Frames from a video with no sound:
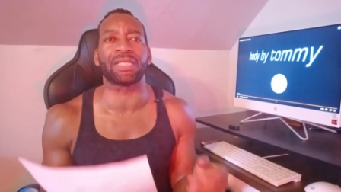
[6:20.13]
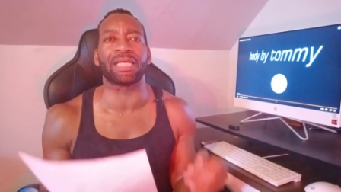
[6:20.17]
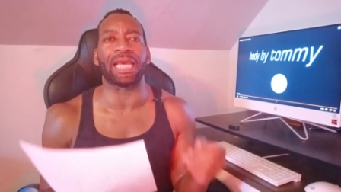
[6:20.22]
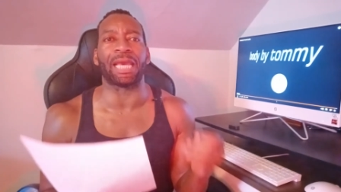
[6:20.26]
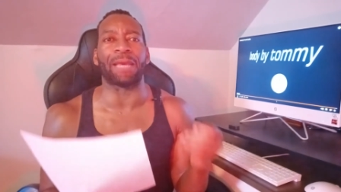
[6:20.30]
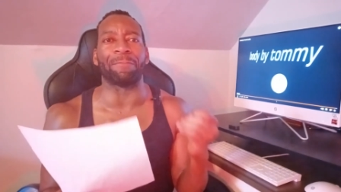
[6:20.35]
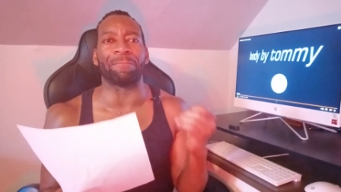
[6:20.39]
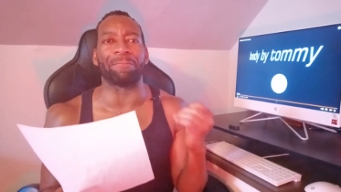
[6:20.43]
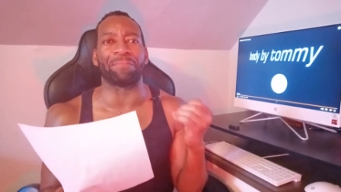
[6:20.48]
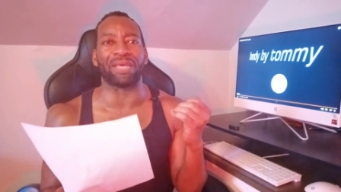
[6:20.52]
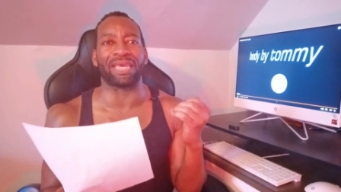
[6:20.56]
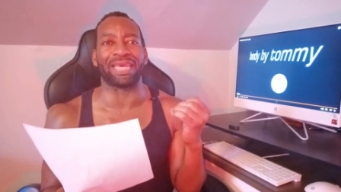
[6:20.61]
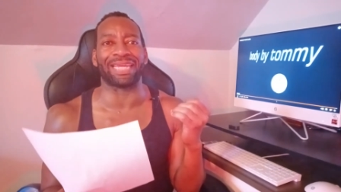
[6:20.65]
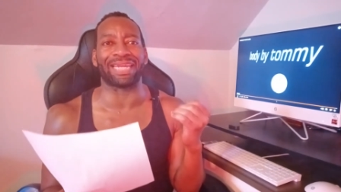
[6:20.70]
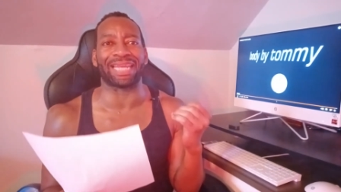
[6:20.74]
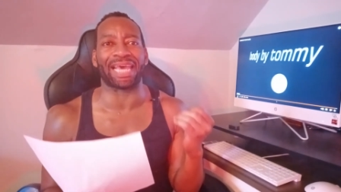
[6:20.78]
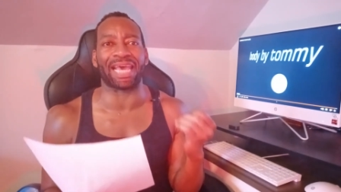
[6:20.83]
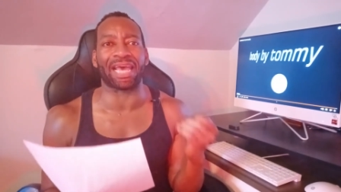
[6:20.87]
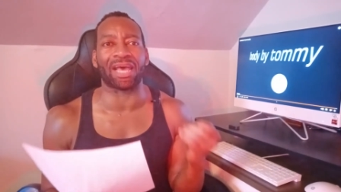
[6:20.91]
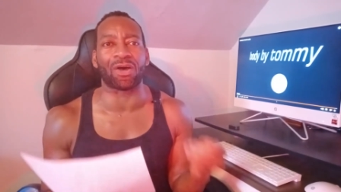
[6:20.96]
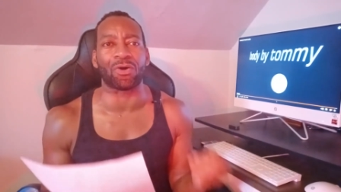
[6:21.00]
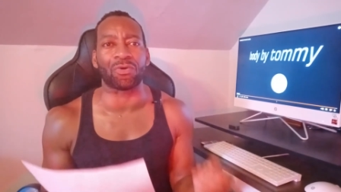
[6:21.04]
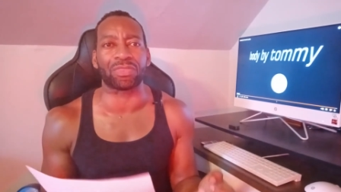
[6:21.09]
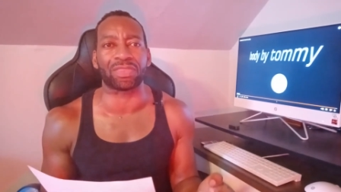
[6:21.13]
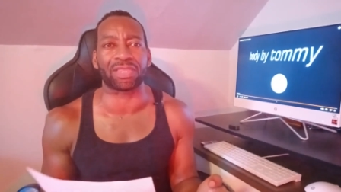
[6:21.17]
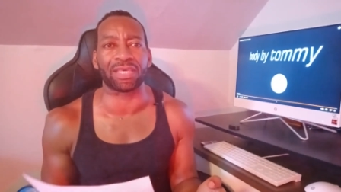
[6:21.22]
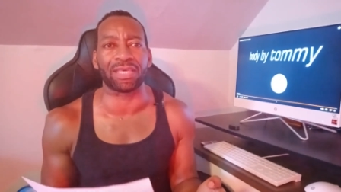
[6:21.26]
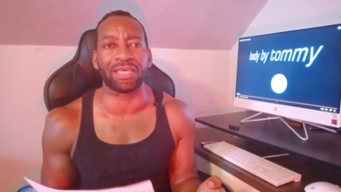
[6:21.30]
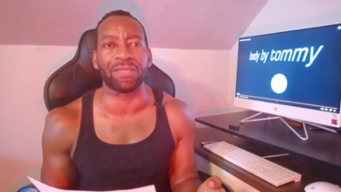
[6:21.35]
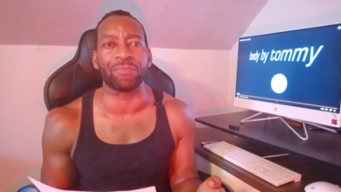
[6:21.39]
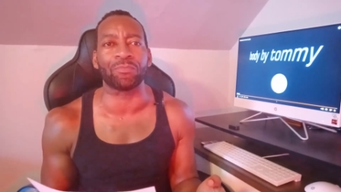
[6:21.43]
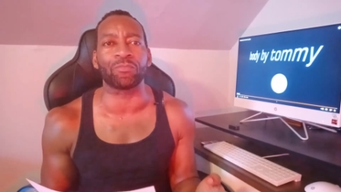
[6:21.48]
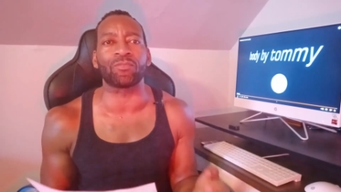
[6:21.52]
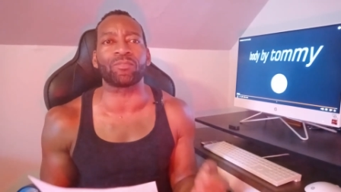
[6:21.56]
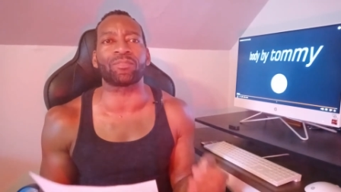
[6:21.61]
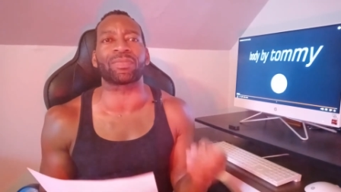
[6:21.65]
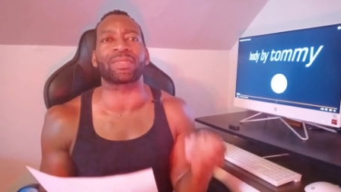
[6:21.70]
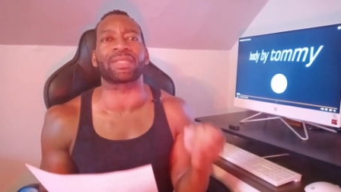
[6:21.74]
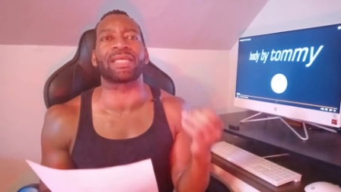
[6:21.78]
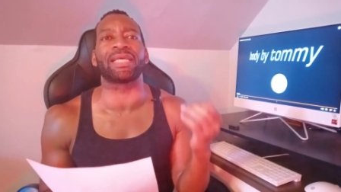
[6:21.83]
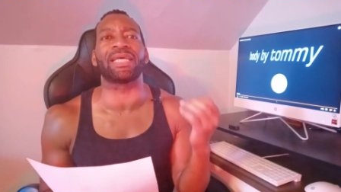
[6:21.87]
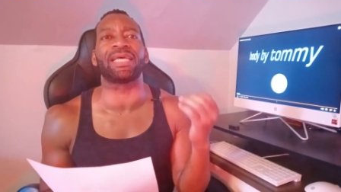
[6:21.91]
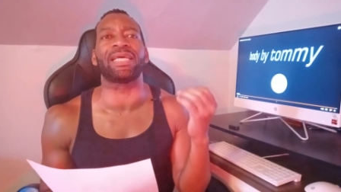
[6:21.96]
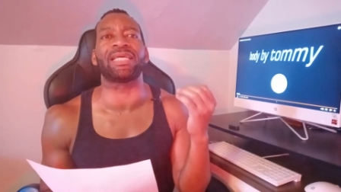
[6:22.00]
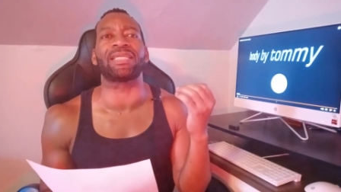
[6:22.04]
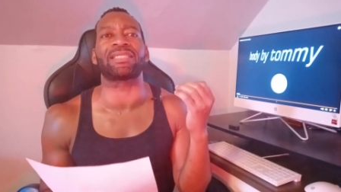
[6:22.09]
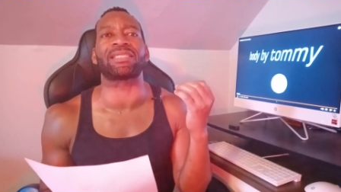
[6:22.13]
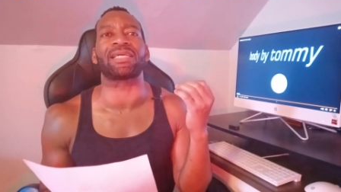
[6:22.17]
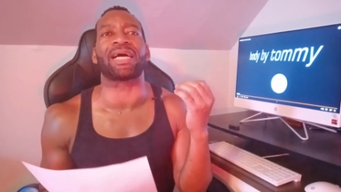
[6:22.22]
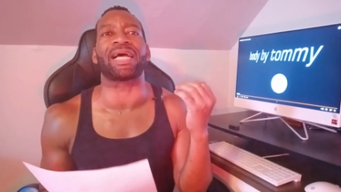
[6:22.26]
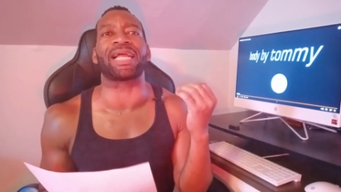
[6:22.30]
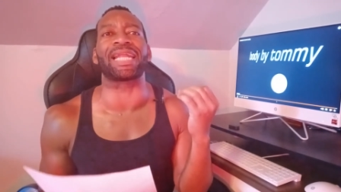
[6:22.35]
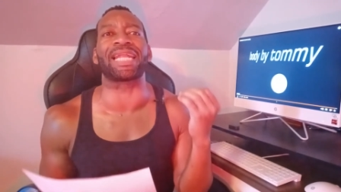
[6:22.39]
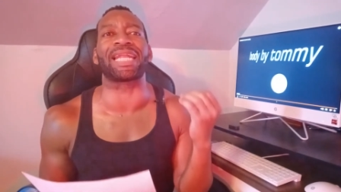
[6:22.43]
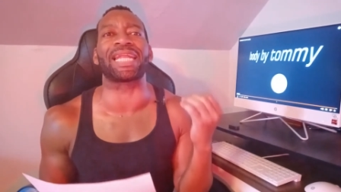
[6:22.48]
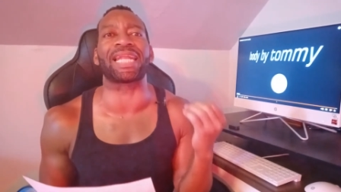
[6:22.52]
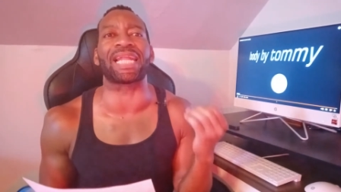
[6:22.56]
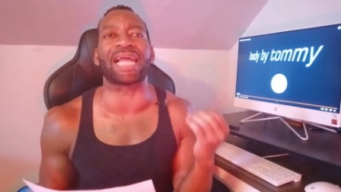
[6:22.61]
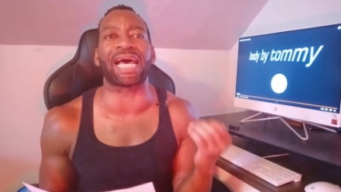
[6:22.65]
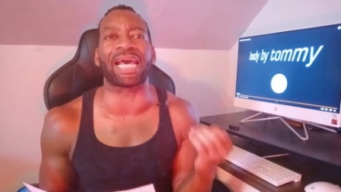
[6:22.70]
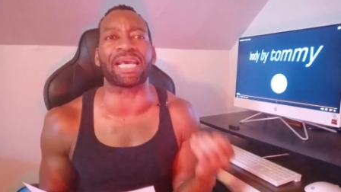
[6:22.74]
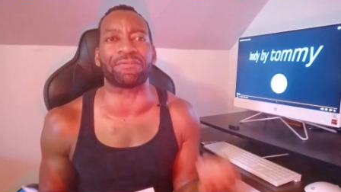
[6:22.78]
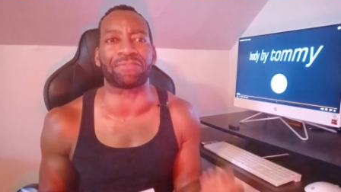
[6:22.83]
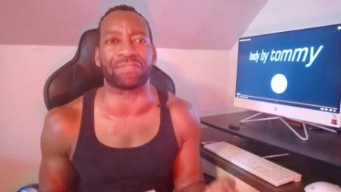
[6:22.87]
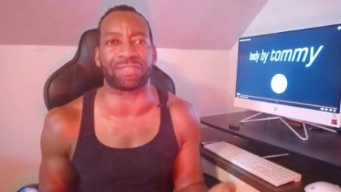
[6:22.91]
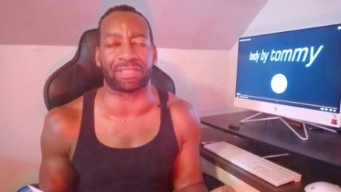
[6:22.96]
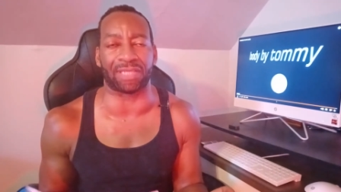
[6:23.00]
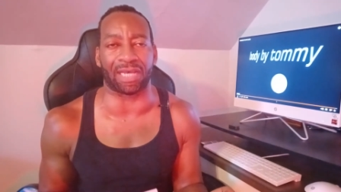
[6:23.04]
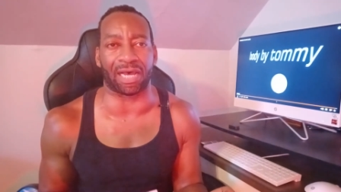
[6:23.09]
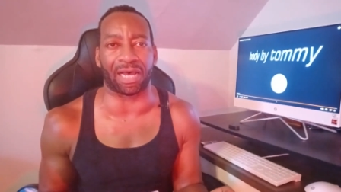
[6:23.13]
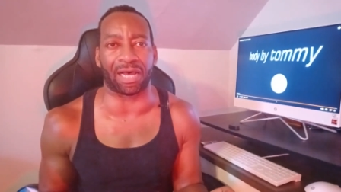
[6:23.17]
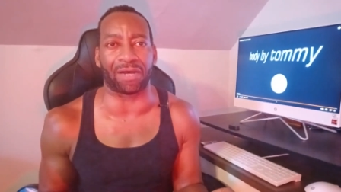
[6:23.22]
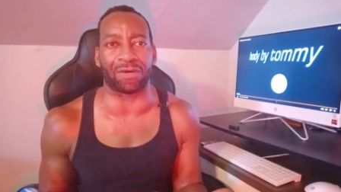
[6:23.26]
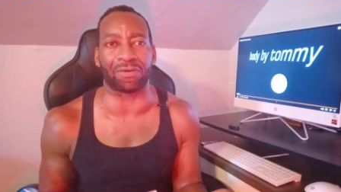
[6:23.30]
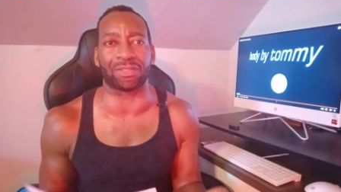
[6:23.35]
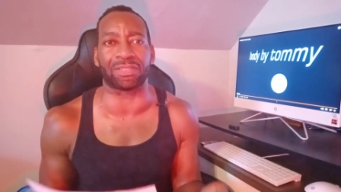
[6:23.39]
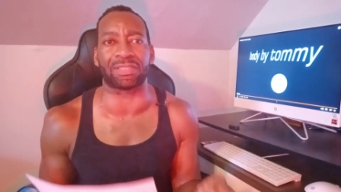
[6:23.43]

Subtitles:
and being healthy, it's a lifestyle.